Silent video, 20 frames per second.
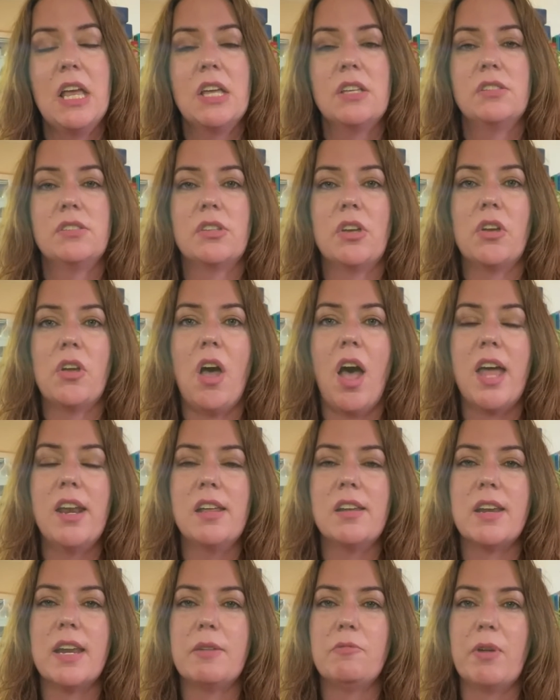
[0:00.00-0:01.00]
So I
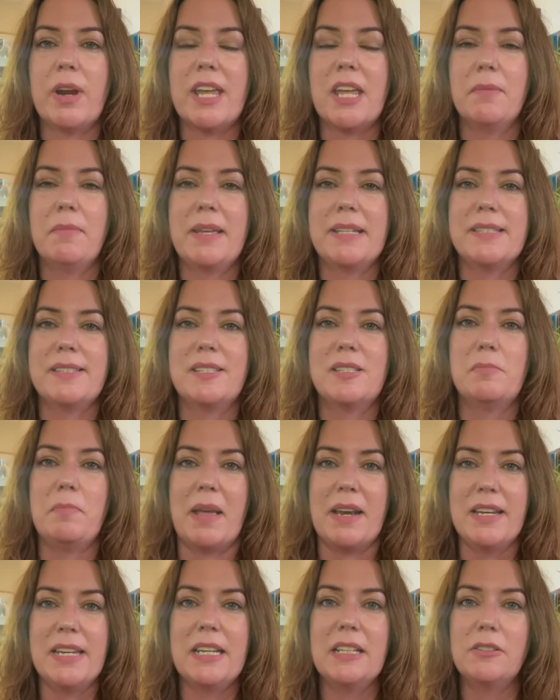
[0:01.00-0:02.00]
don't recommend
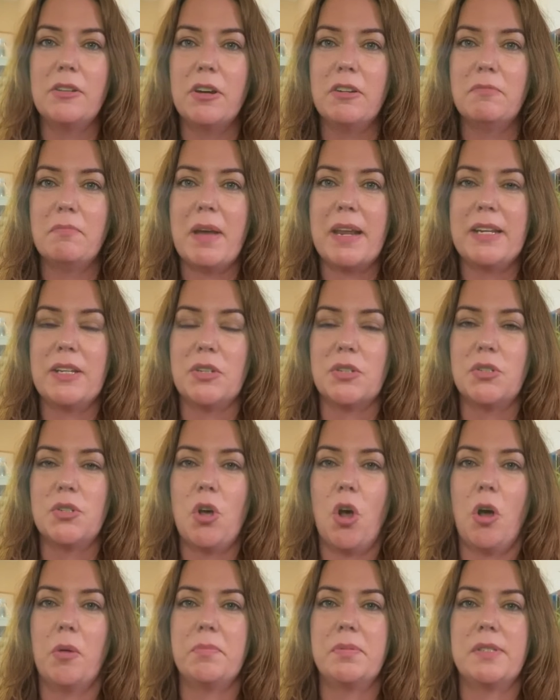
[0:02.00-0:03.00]
spending a lot of money on
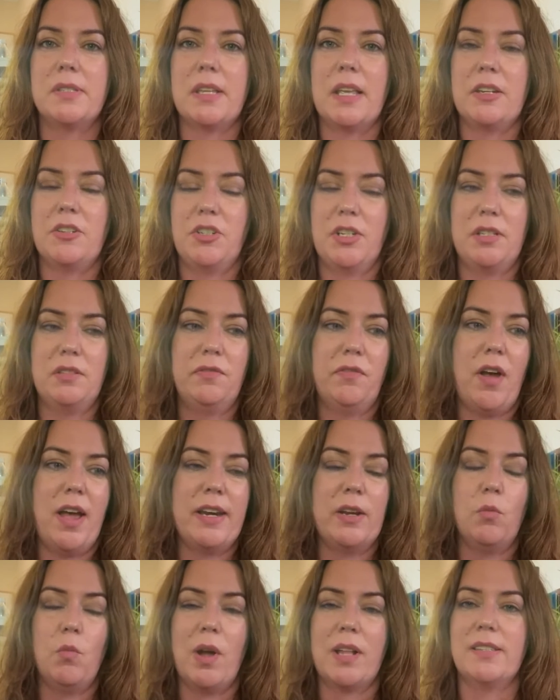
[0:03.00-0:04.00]
tops, just
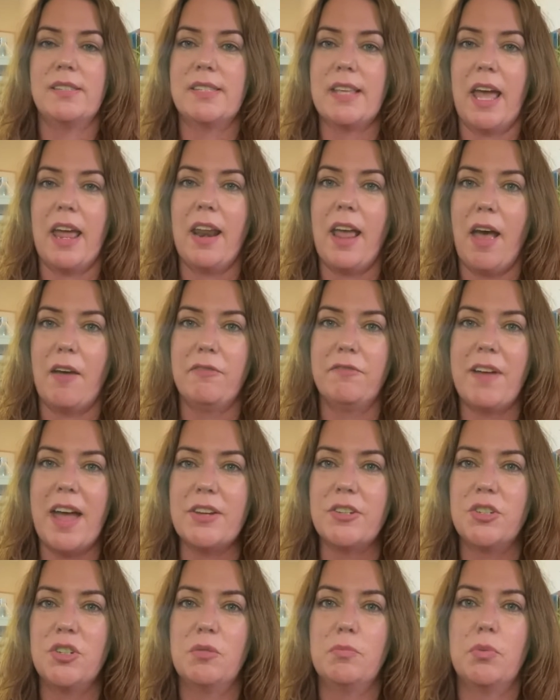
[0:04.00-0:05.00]
finding ones that are
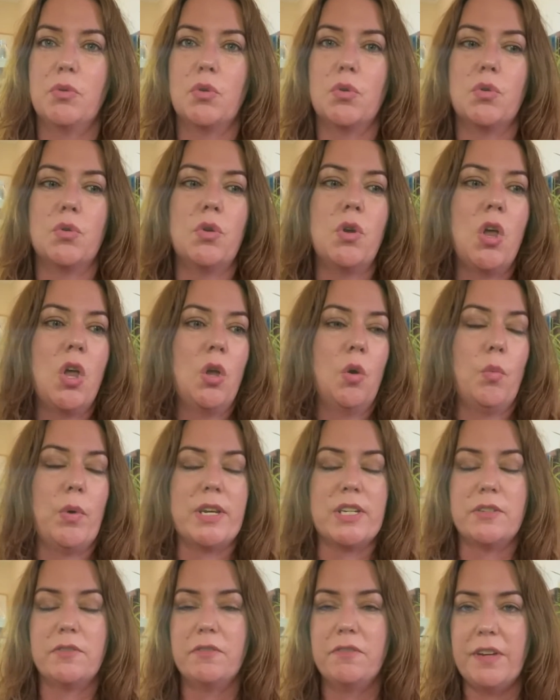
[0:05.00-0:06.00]
fashionable,
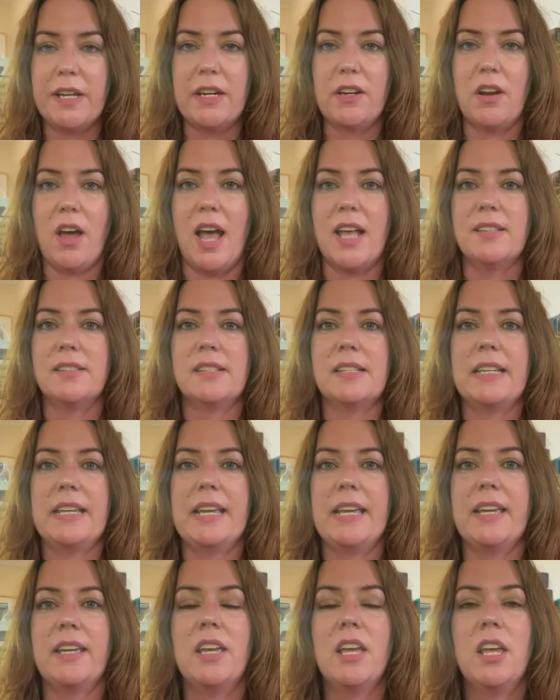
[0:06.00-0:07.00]
which fit
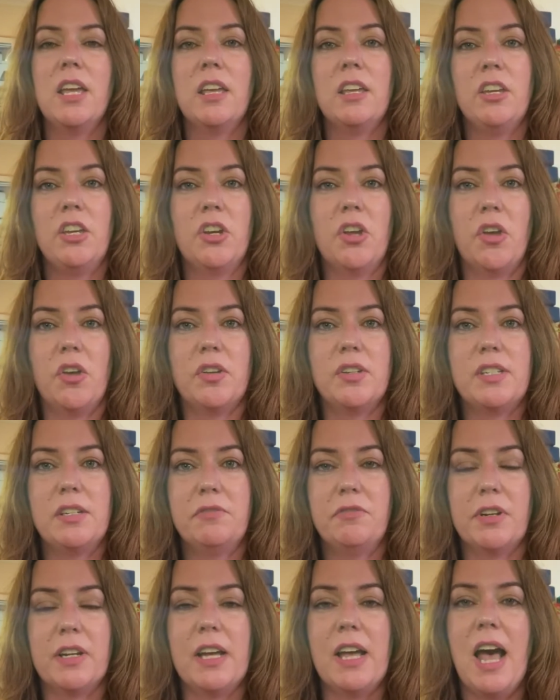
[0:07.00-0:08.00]
nicely, you know,
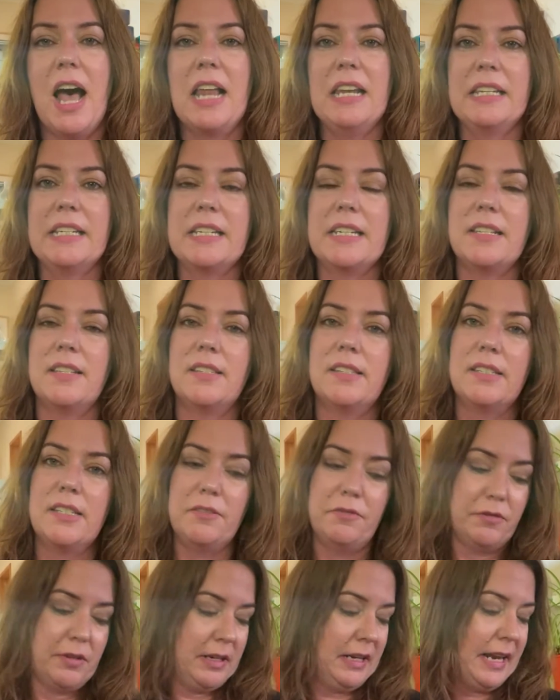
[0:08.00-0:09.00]
different colors,
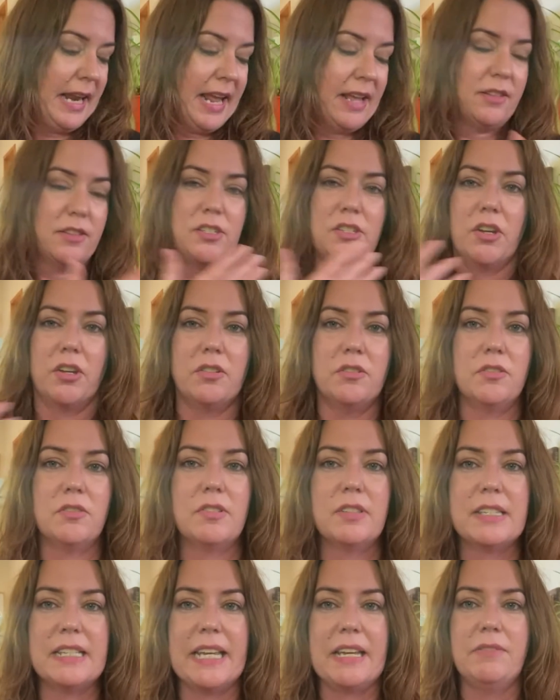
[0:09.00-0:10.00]
different lengths, you know,
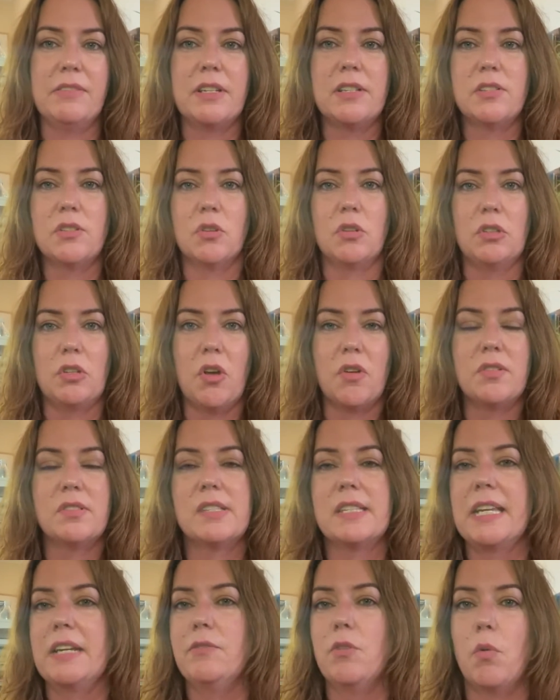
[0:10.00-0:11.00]
sleeveless or long
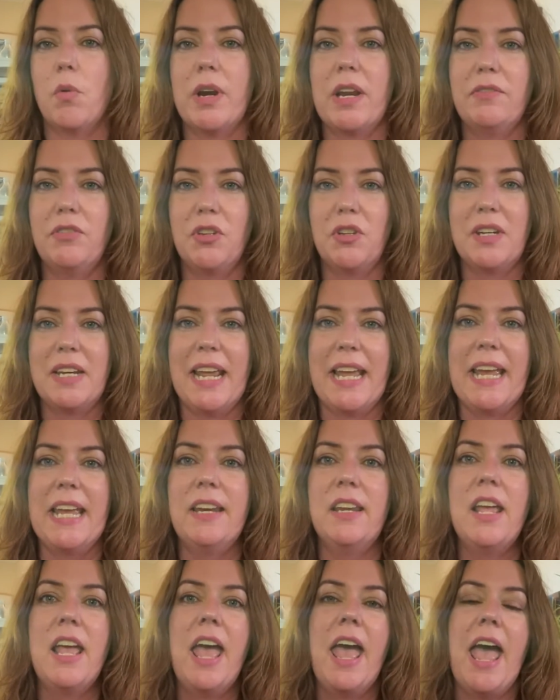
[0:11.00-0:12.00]
sleeve or whatever you
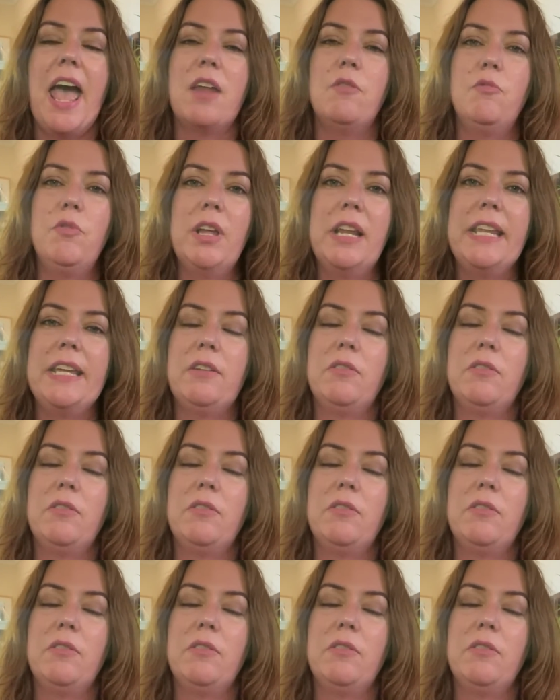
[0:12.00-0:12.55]
need, and really